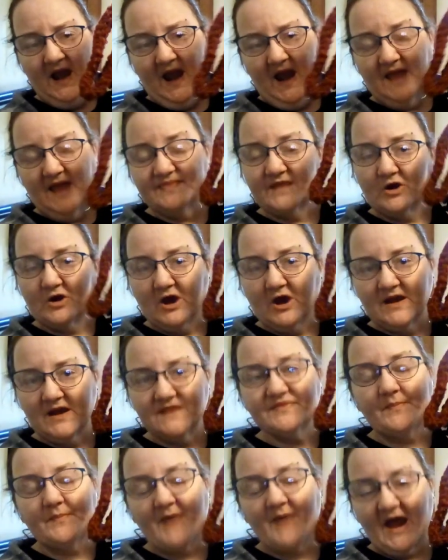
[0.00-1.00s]
And
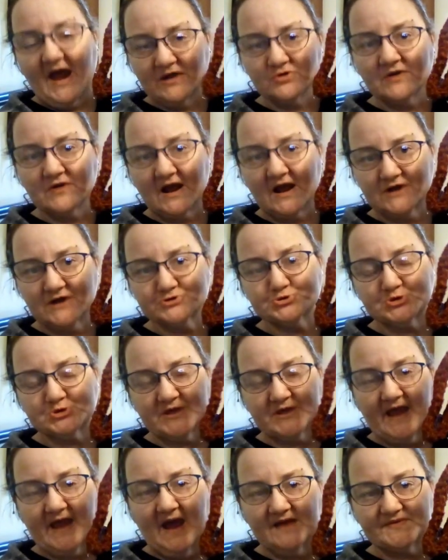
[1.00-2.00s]
the pattern actually
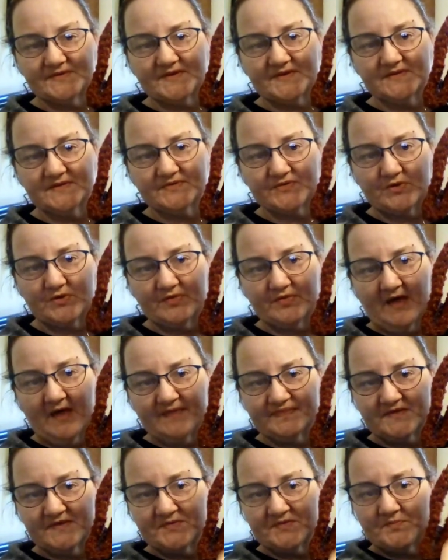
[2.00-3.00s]
has it so
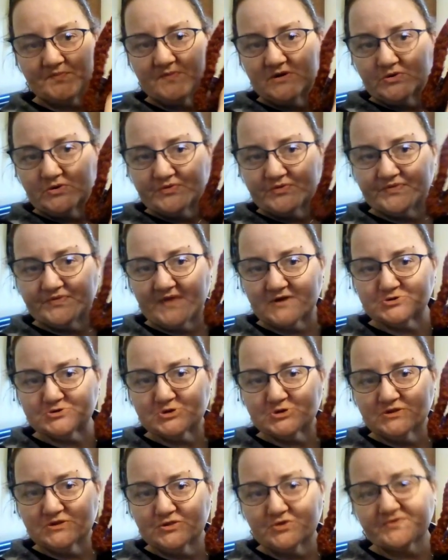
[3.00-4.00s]
that this middle
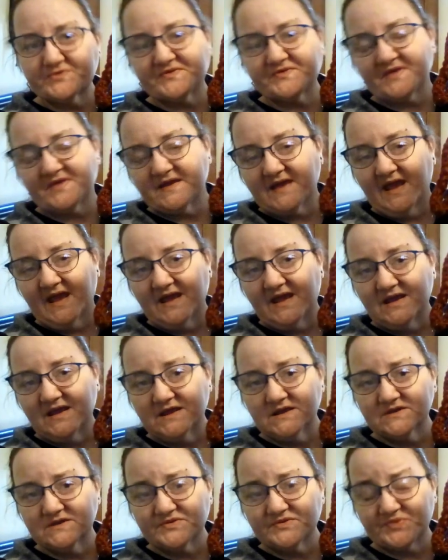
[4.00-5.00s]
section looks like
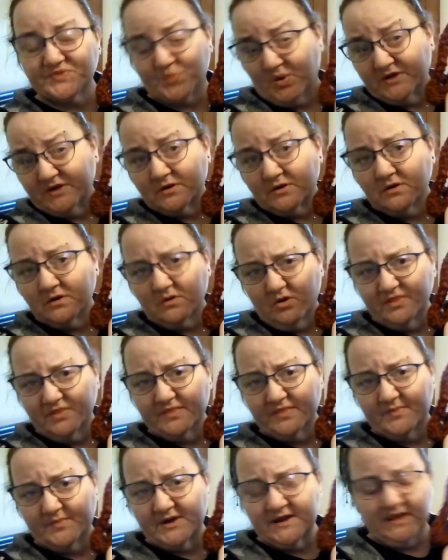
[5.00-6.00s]
a sweater on the
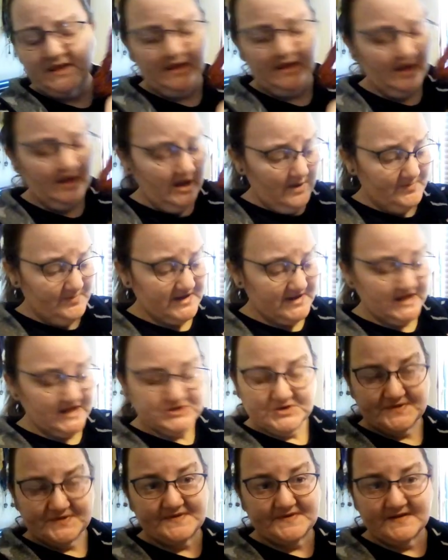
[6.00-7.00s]
bunny. But I
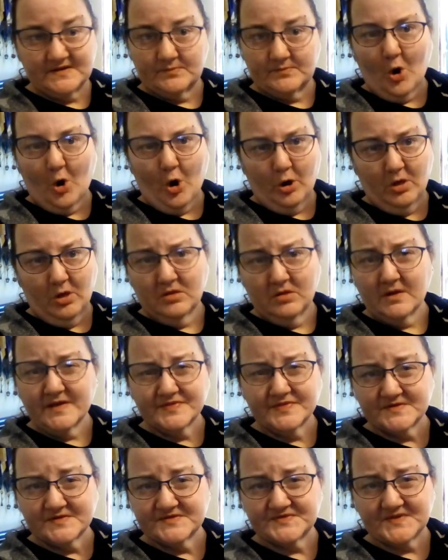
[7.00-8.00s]
just did them all
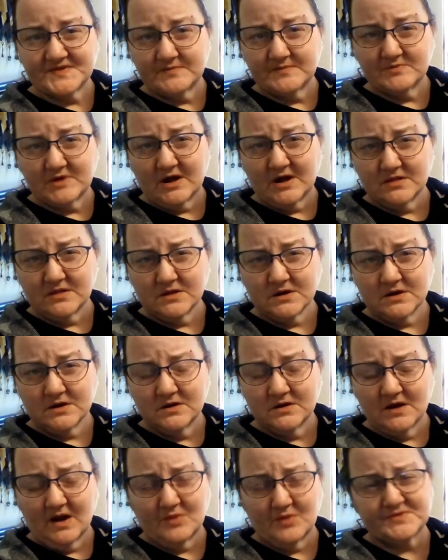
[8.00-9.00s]
in the same color.
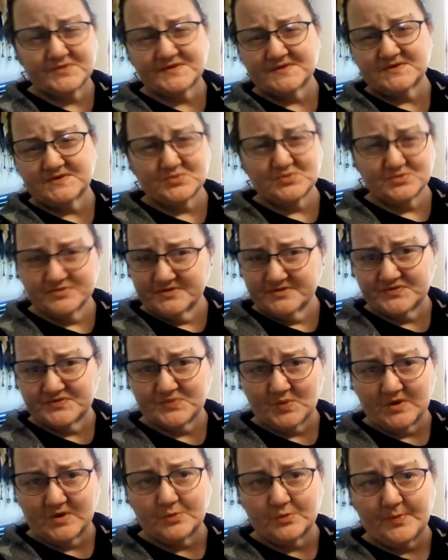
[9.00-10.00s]
I wasn't doing the
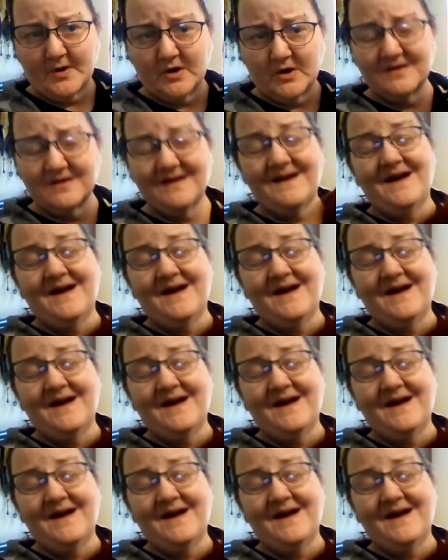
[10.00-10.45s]
sweater part.